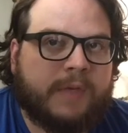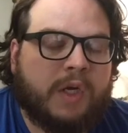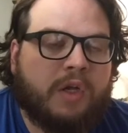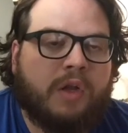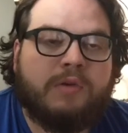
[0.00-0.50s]

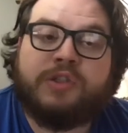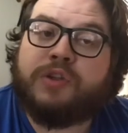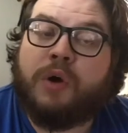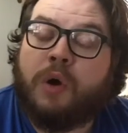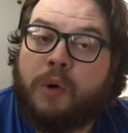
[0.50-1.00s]
close to
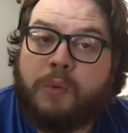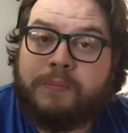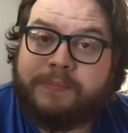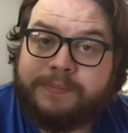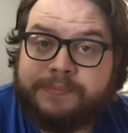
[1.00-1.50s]
home.
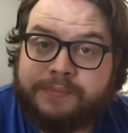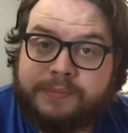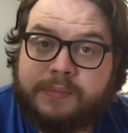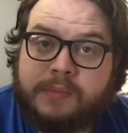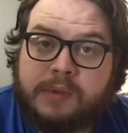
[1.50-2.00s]

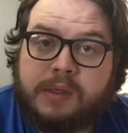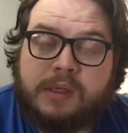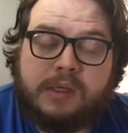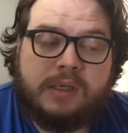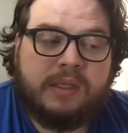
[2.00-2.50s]

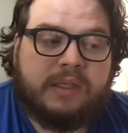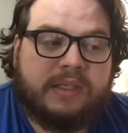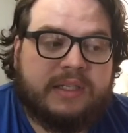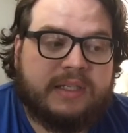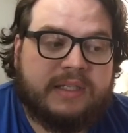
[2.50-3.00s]

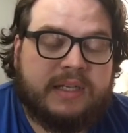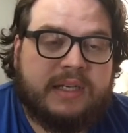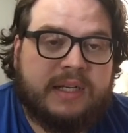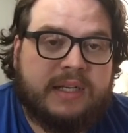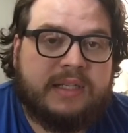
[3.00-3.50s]
This
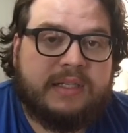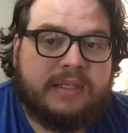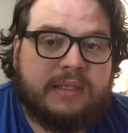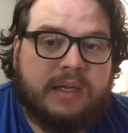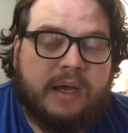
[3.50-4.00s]
incident
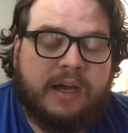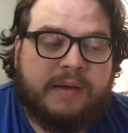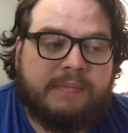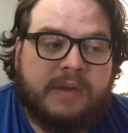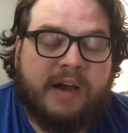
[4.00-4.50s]
is
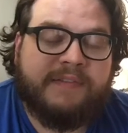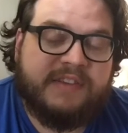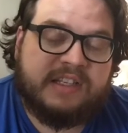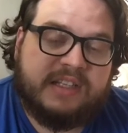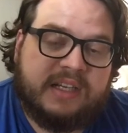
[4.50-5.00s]
not
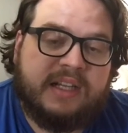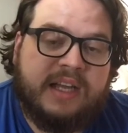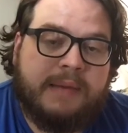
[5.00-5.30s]
physically,